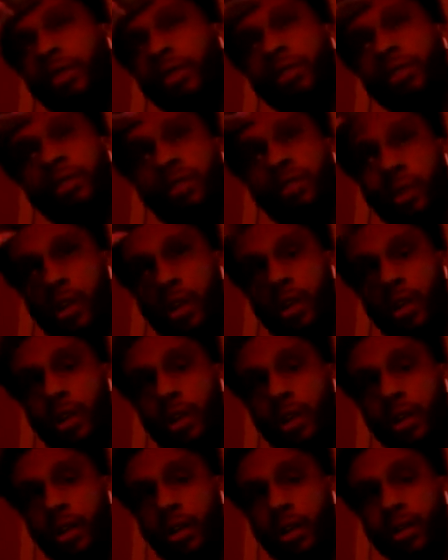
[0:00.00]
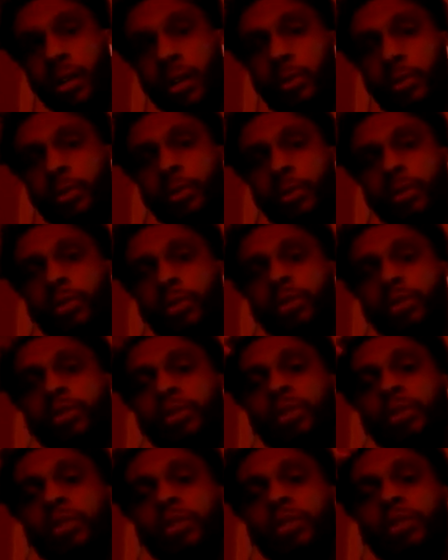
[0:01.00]
to keep that momentum
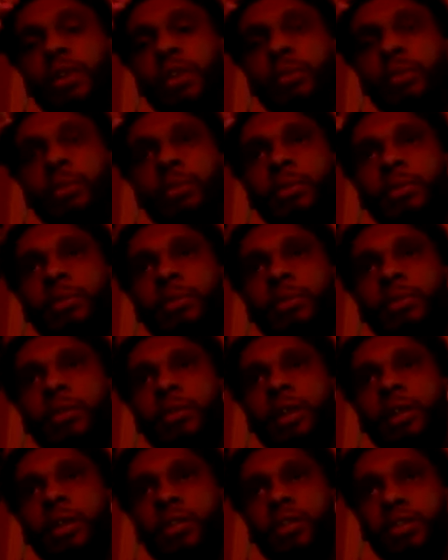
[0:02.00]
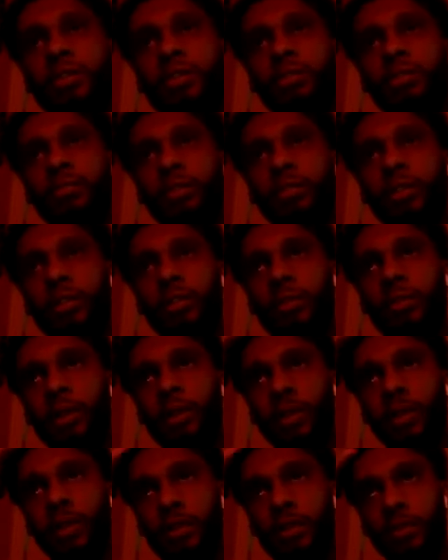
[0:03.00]
going. Once that momentum died, it's hard to bring that
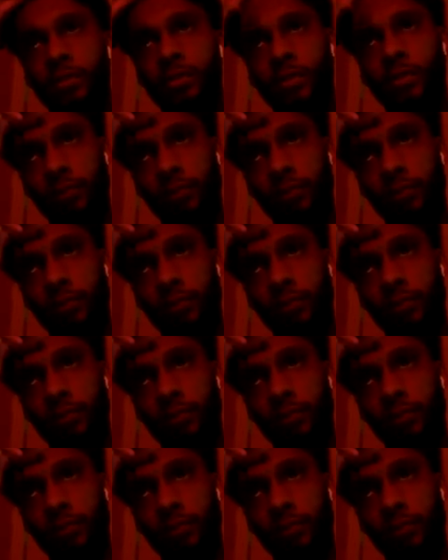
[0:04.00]
back up.